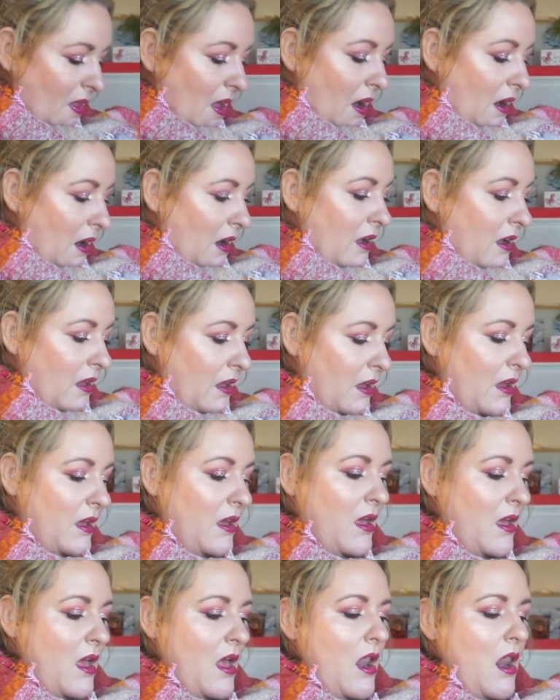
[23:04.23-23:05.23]
I
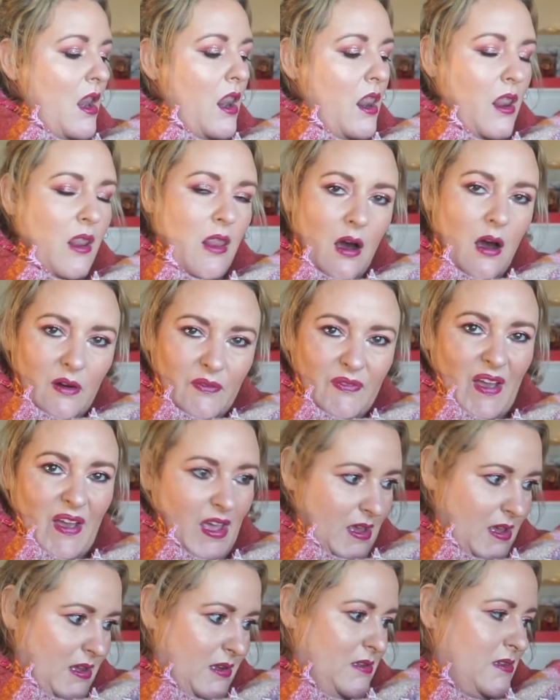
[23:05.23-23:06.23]
love
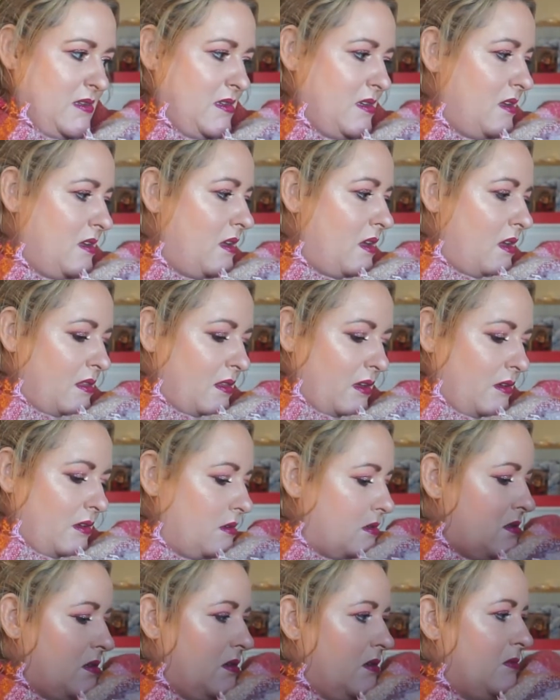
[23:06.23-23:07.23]
it. Thank
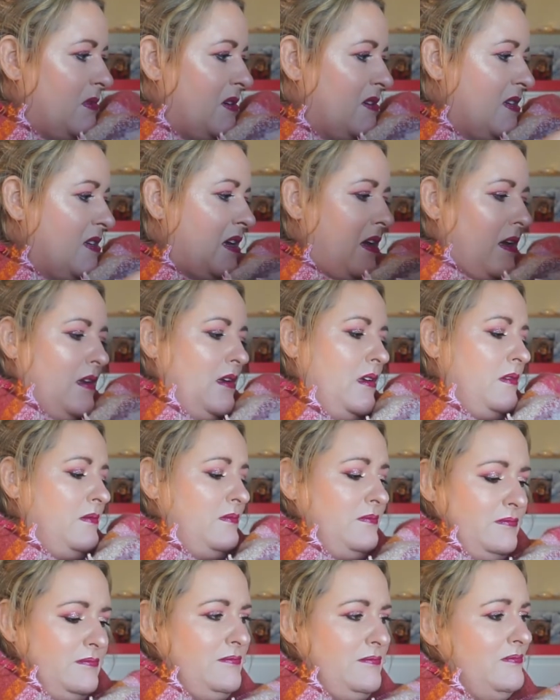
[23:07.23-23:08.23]
you so much, Kana.
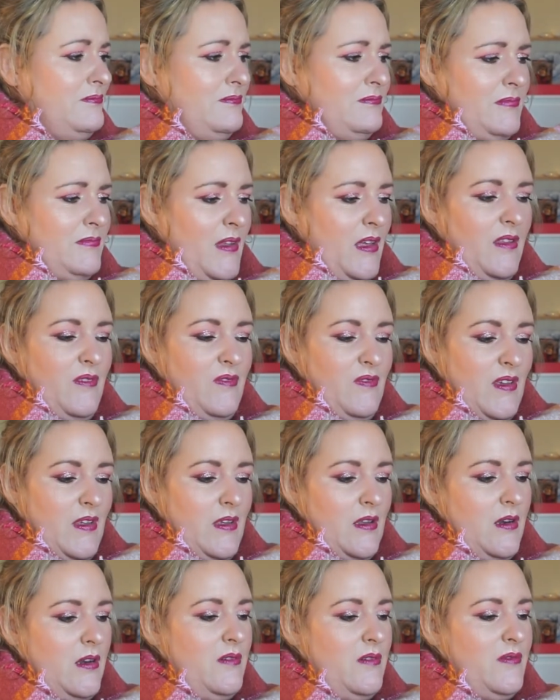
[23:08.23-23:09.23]
I
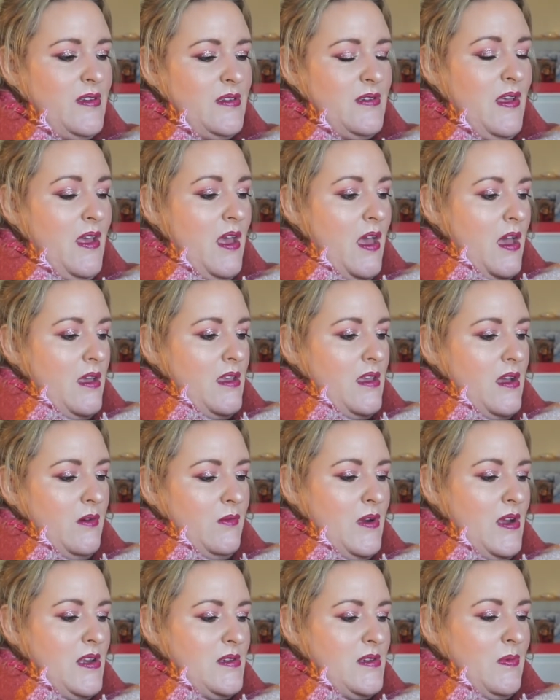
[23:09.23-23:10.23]
freaking love it. Can't
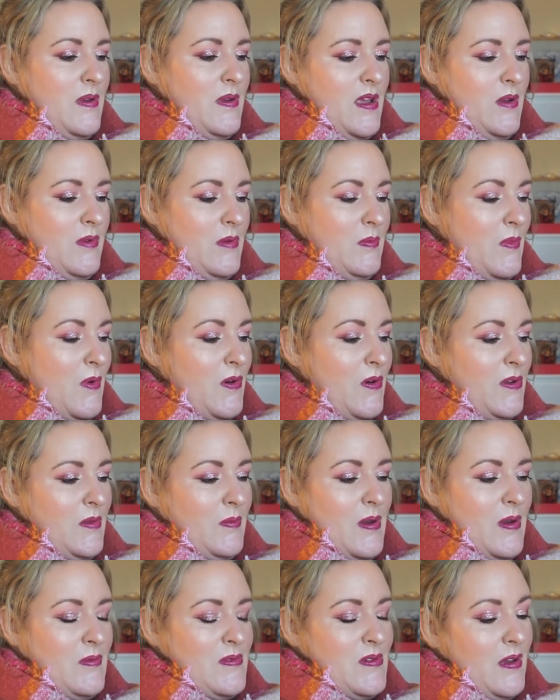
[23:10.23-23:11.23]
wait to play with more of them,
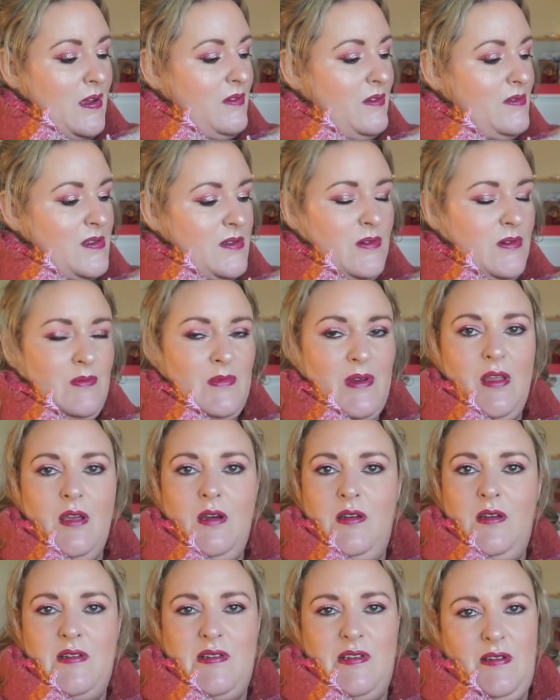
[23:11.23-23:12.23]
but I'm trying to have so many
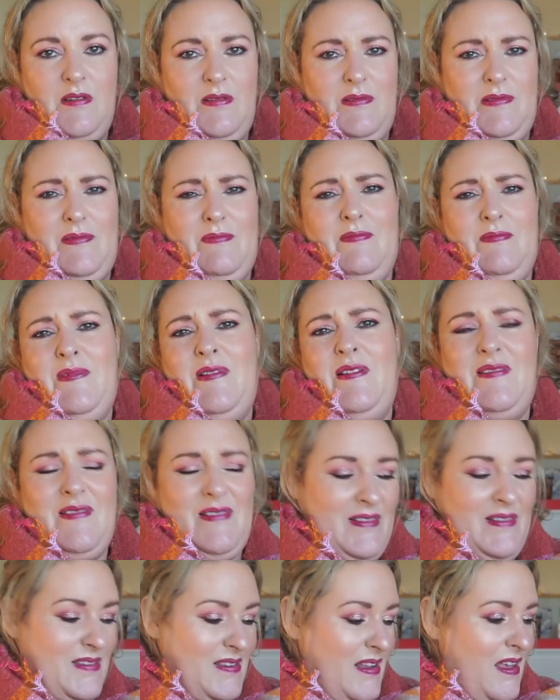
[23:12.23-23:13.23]
eyes.
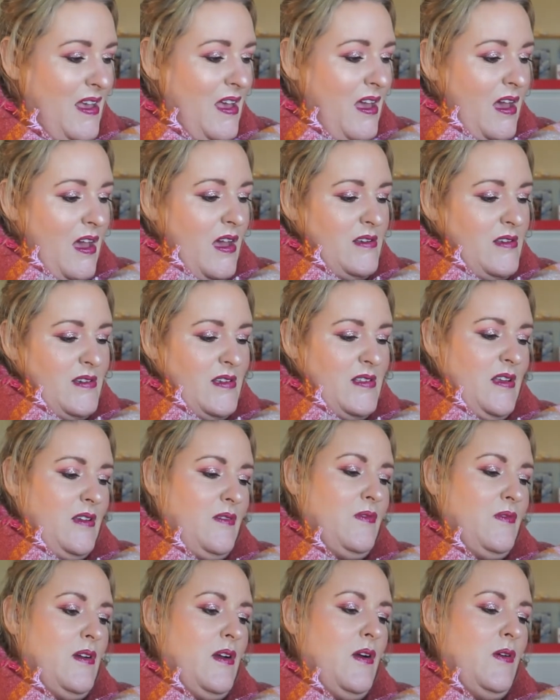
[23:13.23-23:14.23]
I'm just like,
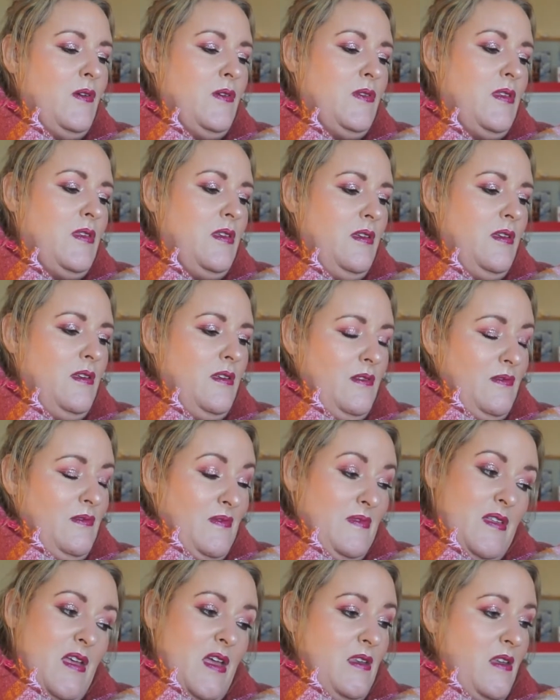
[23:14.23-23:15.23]
Ruth.
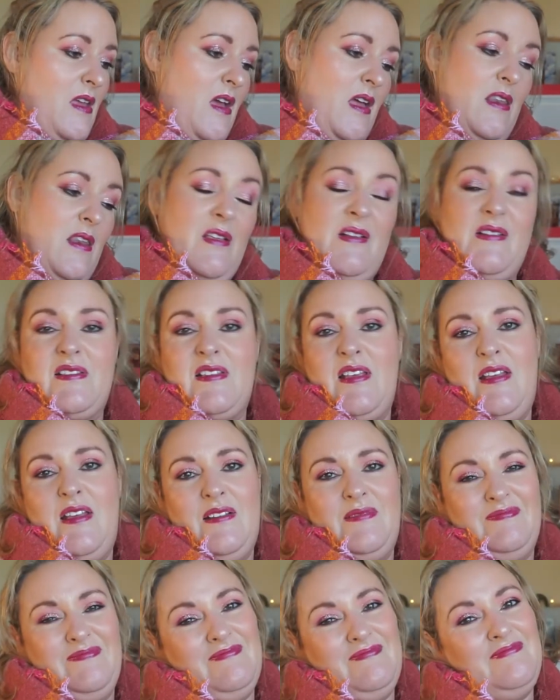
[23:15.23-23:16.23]
And you'll see.